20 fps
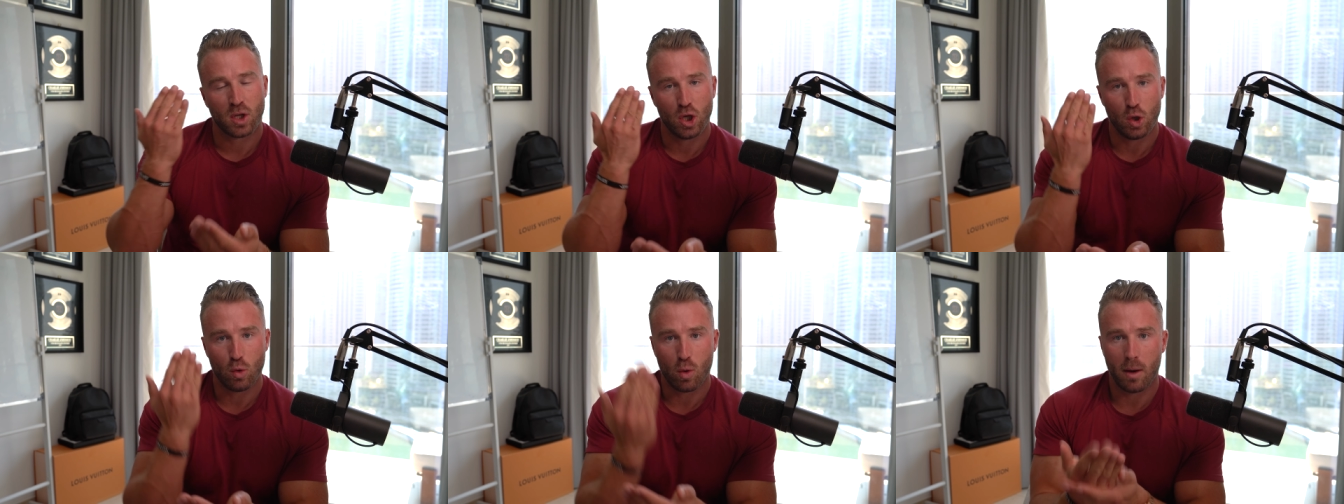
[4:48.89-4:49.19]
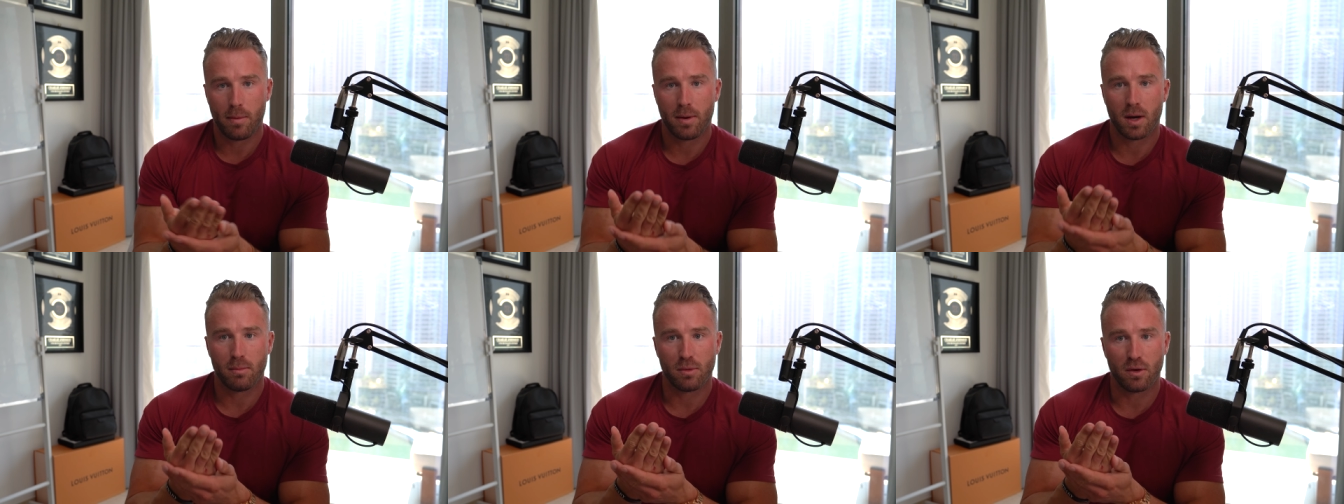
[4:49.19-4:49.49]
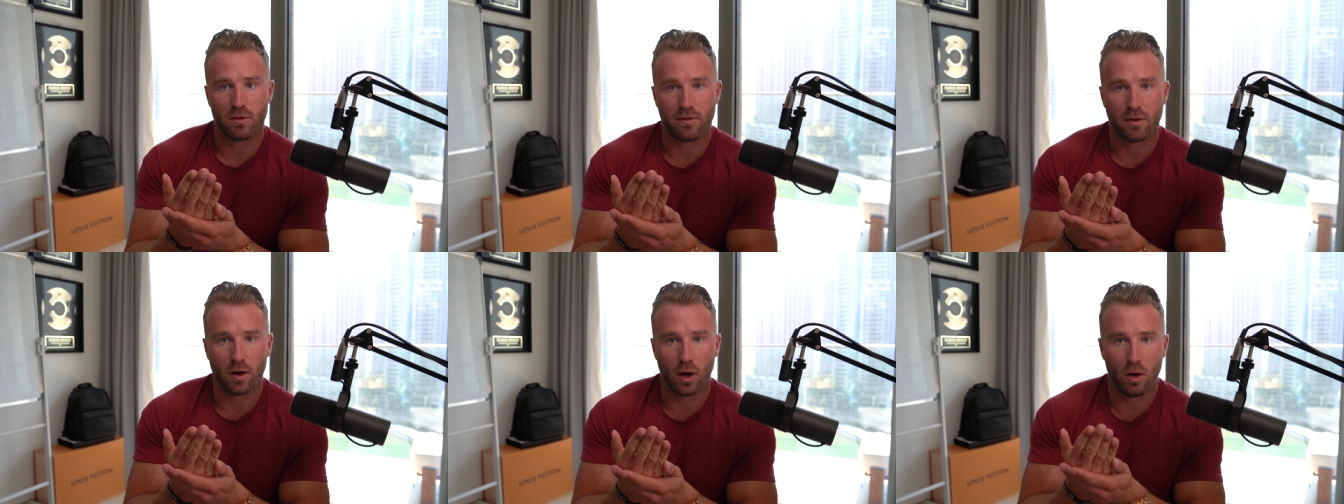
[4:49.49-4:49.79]
you open up
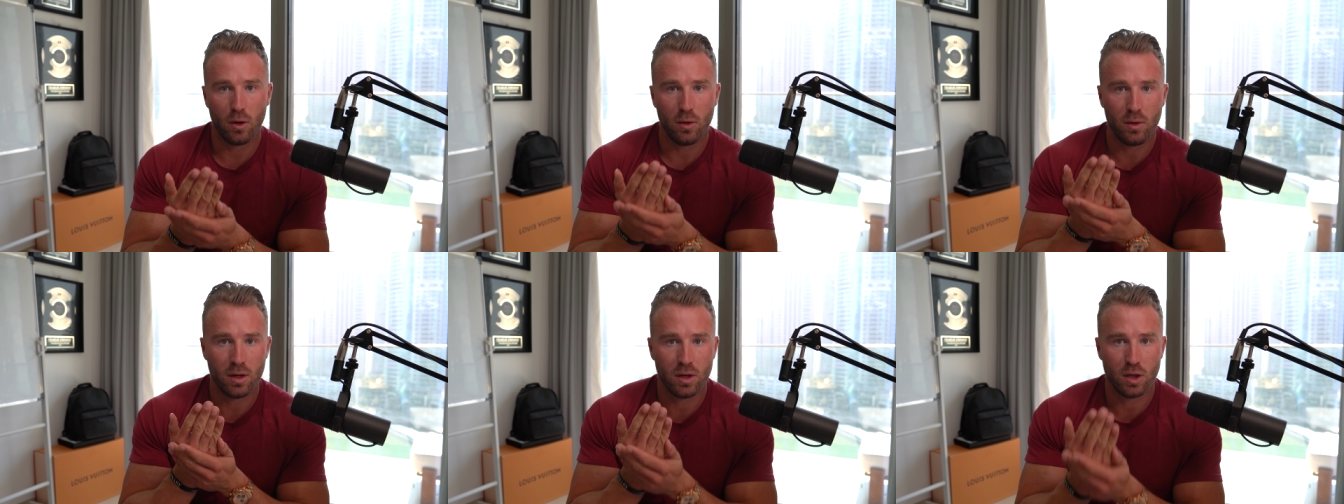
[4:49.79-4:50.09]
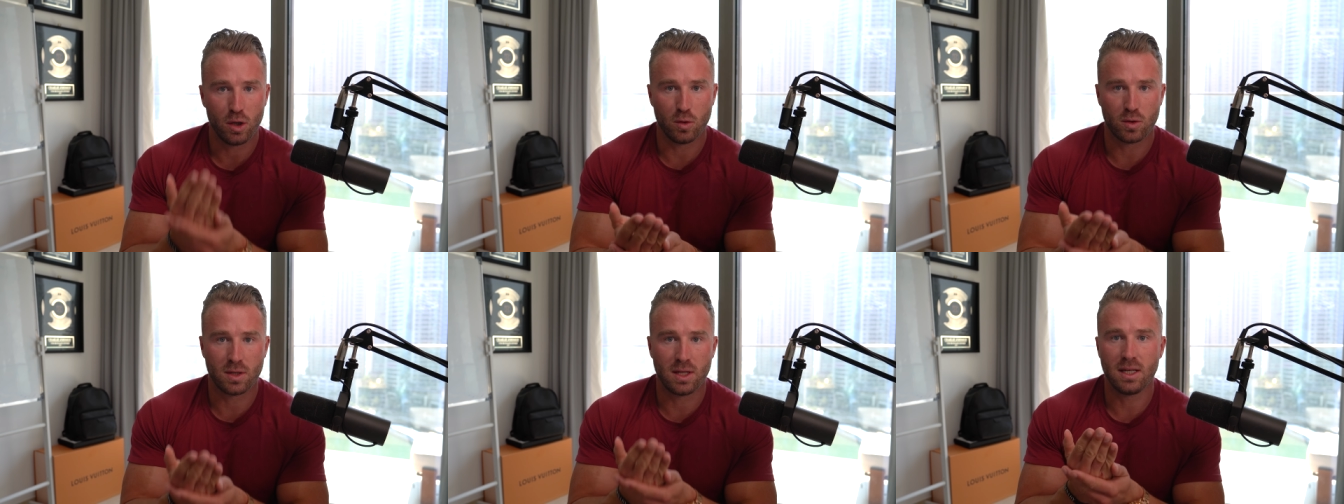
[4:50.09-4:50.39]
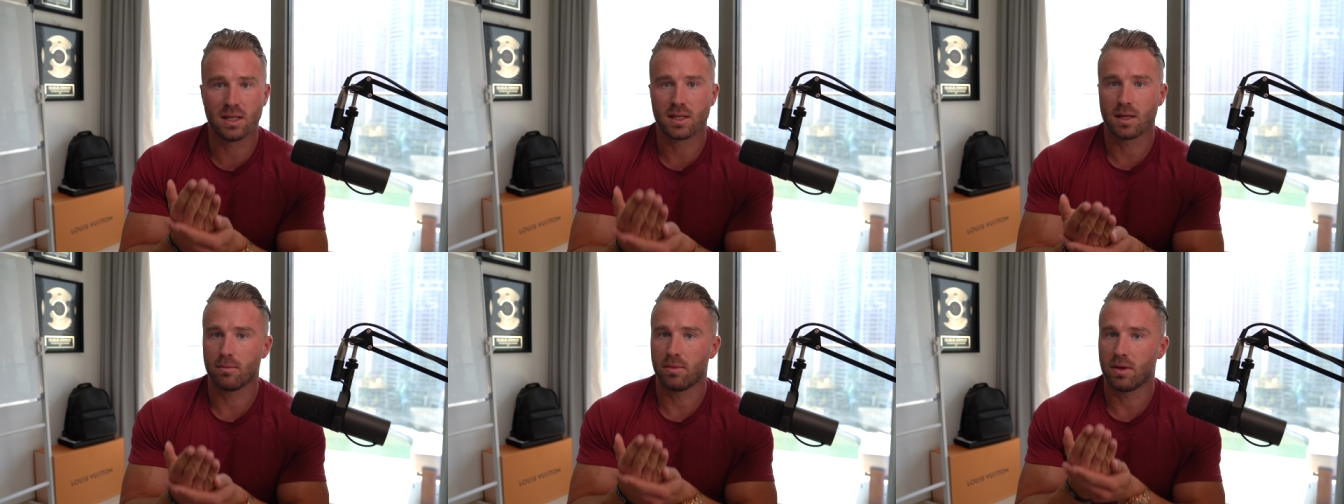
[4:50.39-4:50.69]
your phone, you
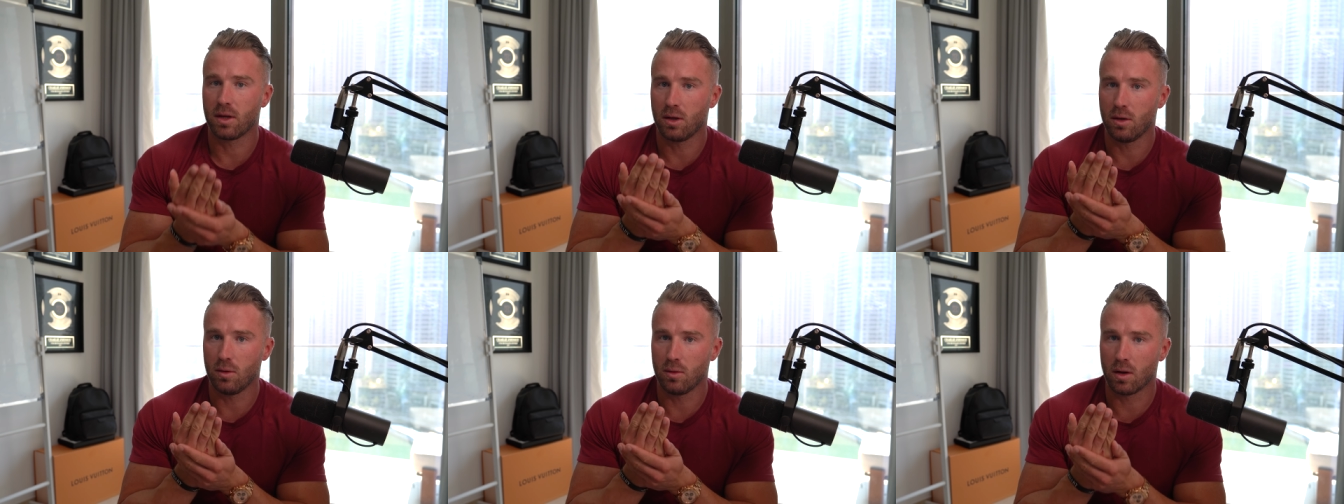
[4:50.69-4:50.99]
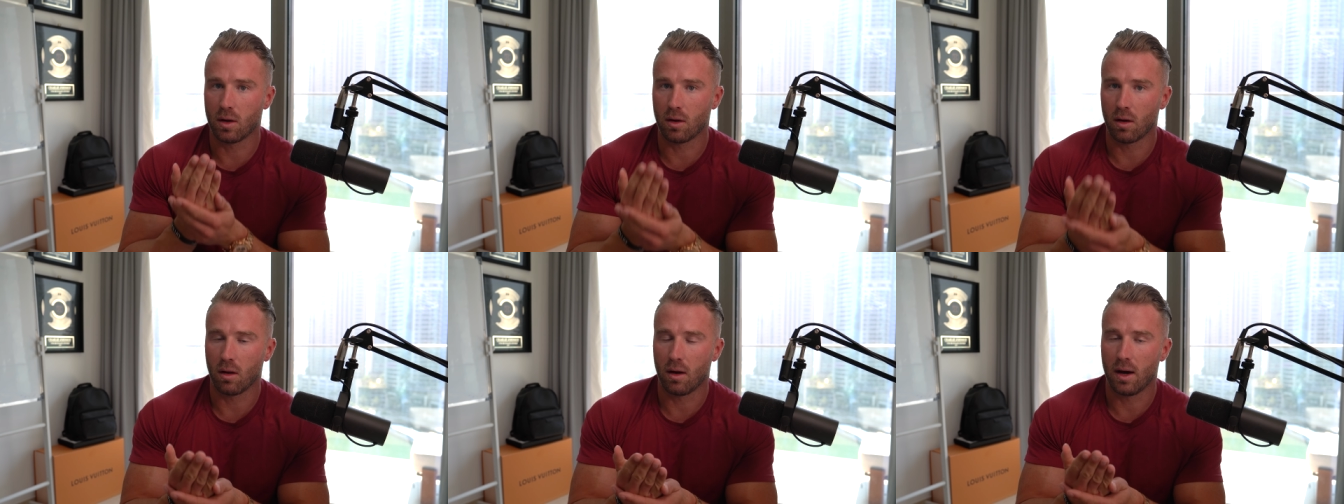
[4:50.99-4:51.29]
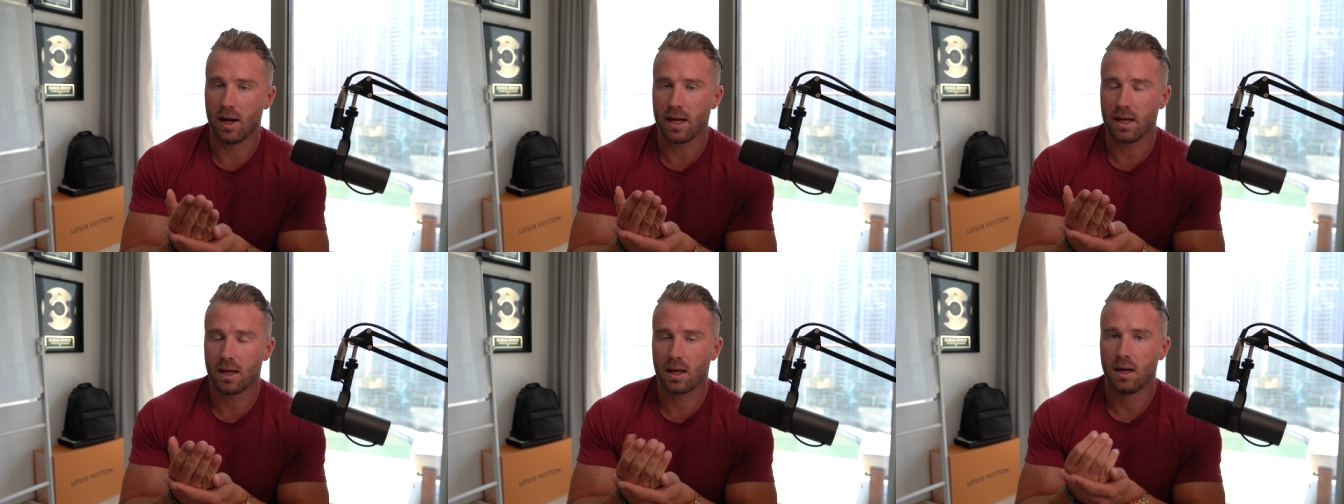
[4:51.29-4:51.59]
see something you don't
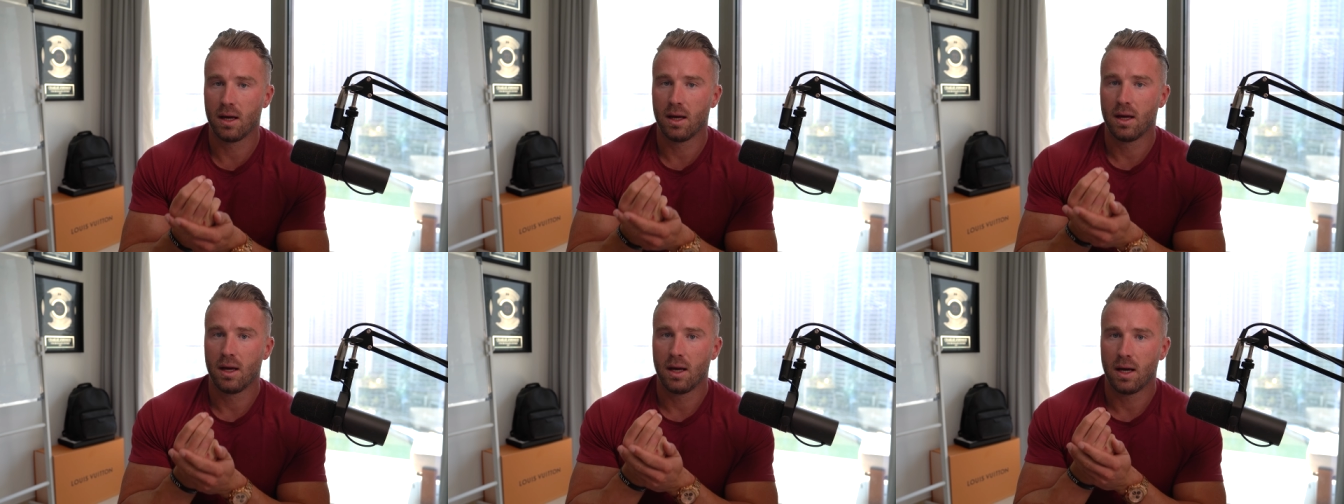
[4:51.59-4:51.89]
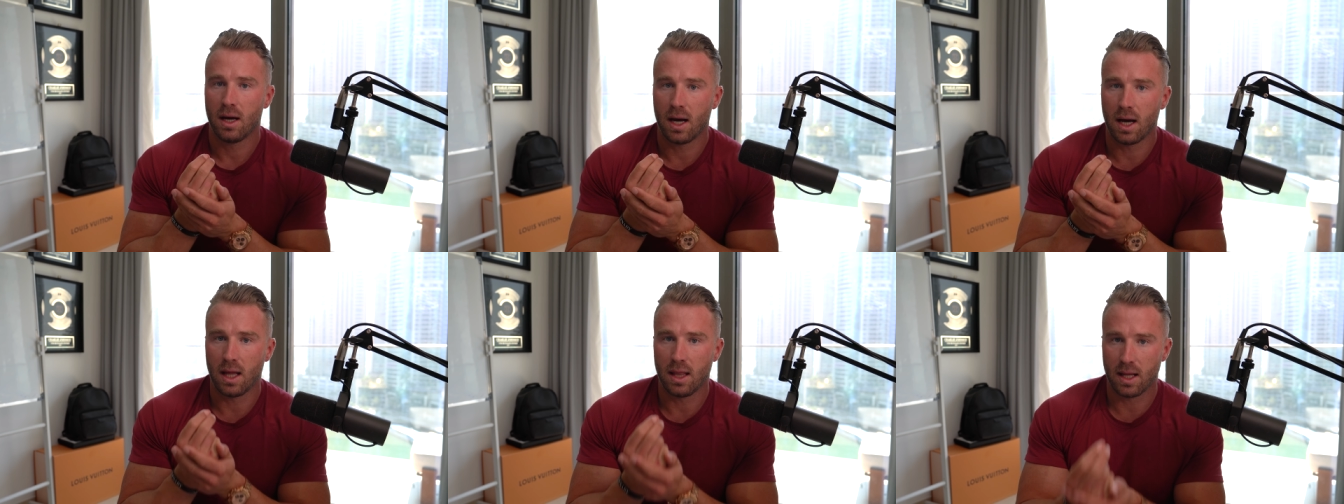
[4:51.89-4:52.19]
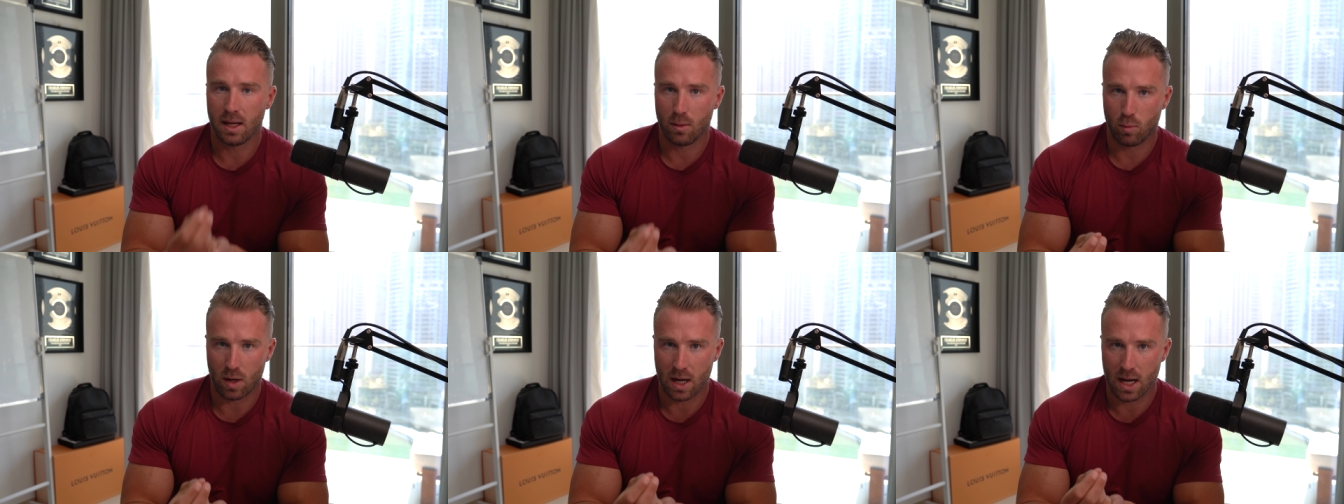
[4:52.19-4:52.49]
like, and
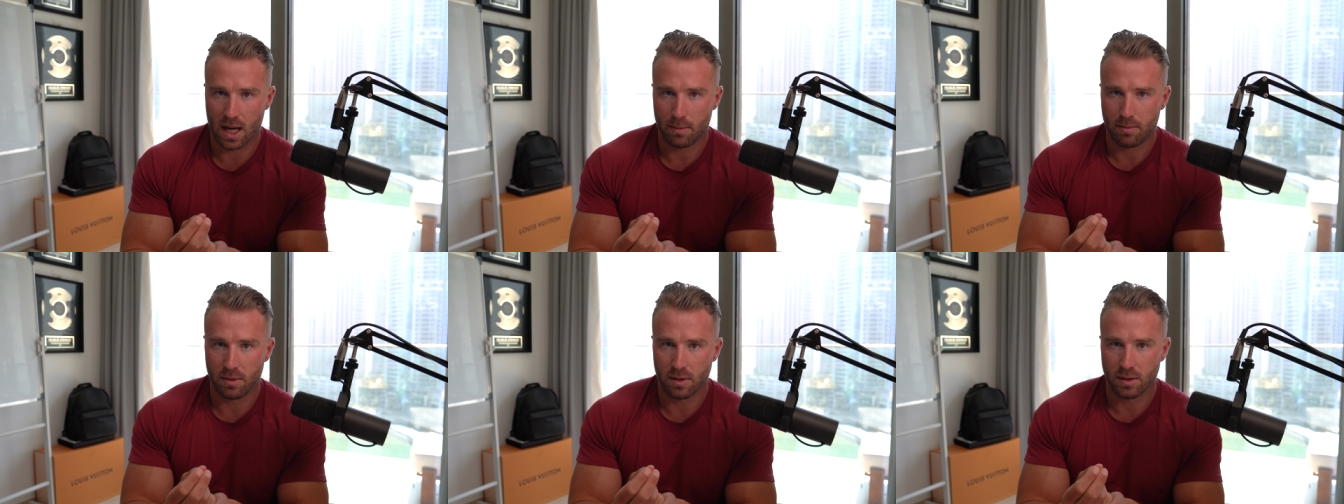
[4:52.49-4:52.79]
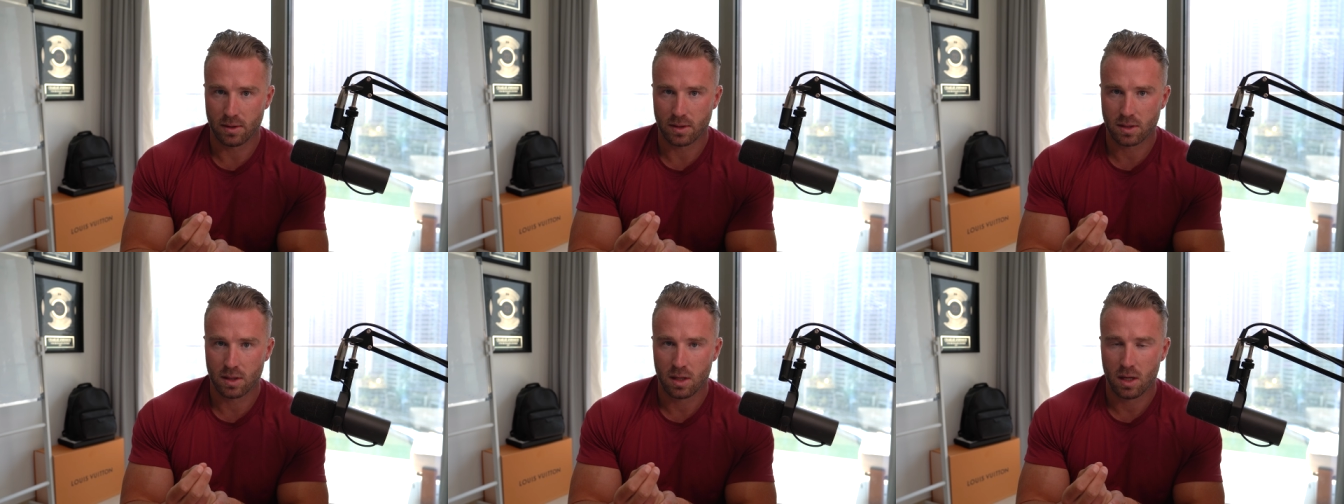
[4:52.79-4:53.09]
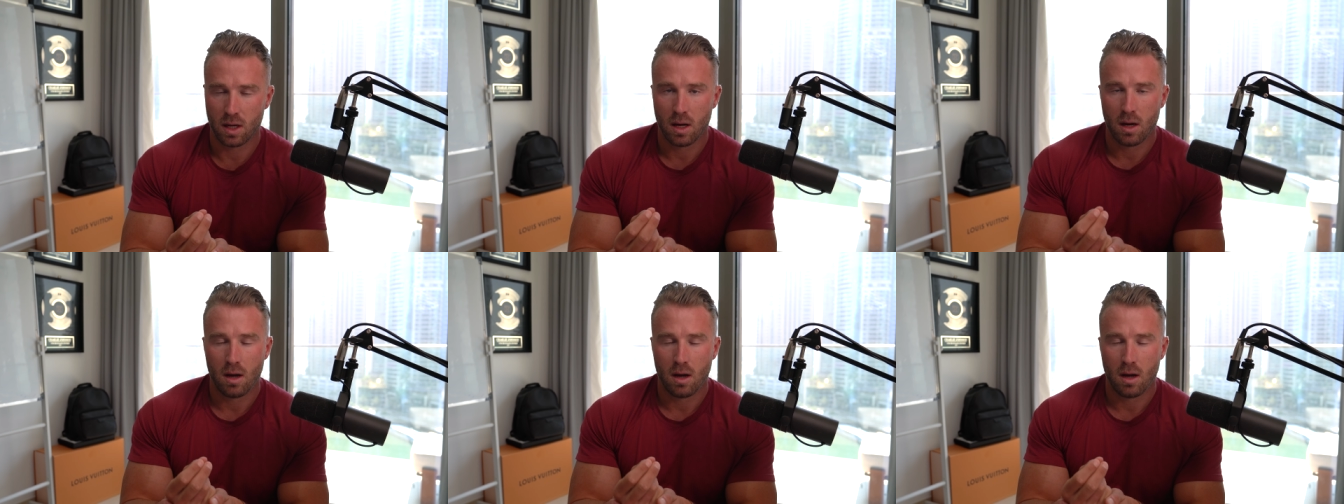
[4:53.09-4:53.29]
then what happens?